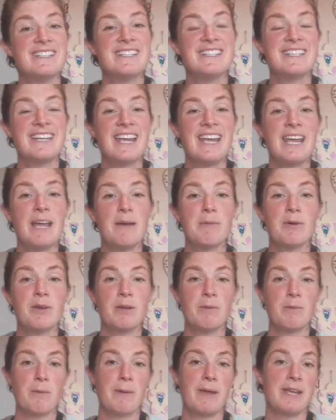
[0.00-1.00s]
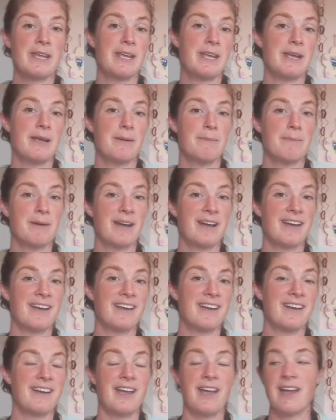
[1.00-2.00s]
Today I'm going to be making
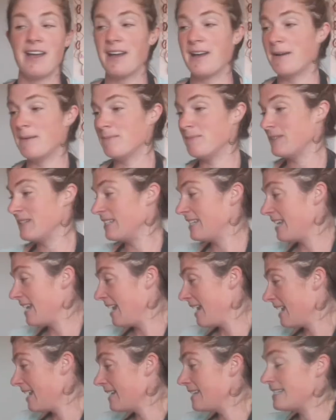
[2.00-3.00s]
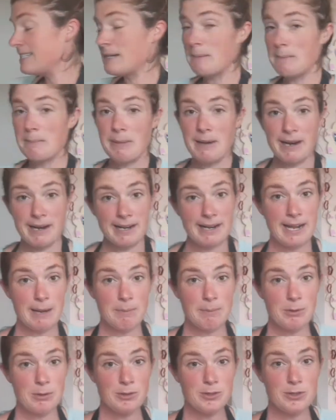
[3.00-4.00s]
my um, canned
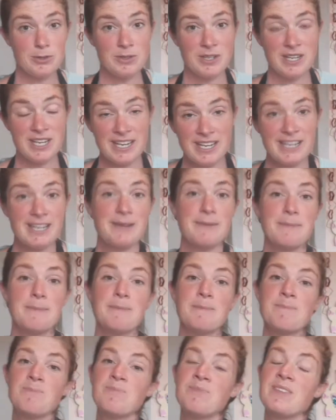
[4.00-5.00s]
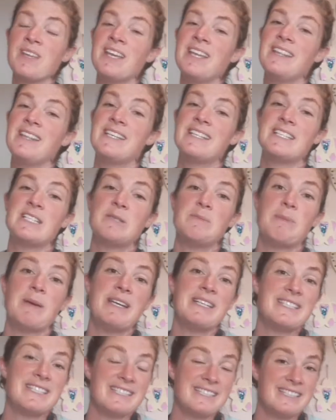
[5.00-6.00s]
pineapple zucchini. This is
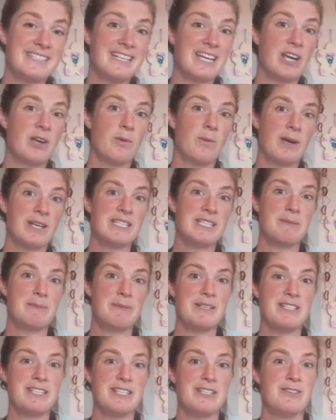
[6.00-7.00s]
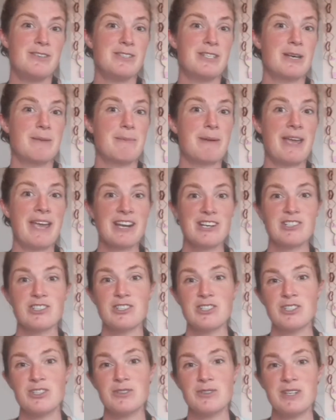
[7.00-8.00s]
basically a recipe to use up
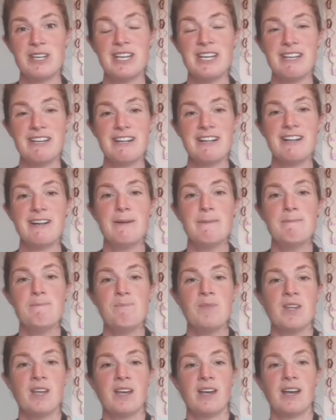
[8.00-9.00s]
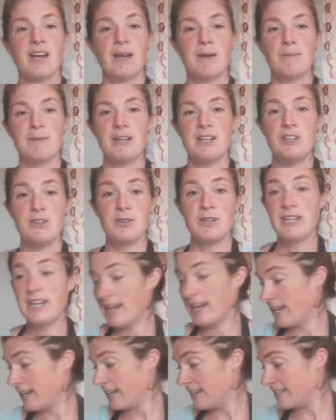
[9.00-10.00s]
extra zucchini um, and you
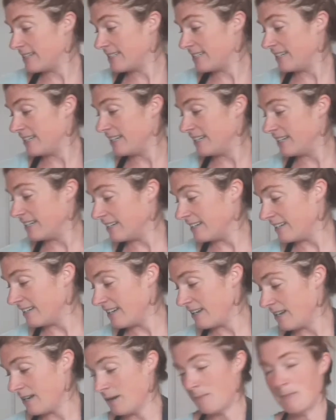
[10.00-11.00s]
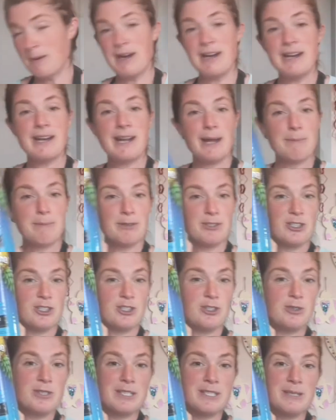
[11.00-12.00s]
can it in pineapple
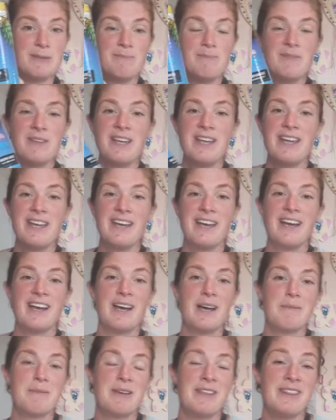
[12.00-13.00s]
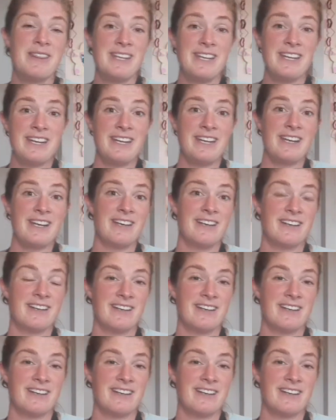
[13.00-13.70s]
juice. Um, and the,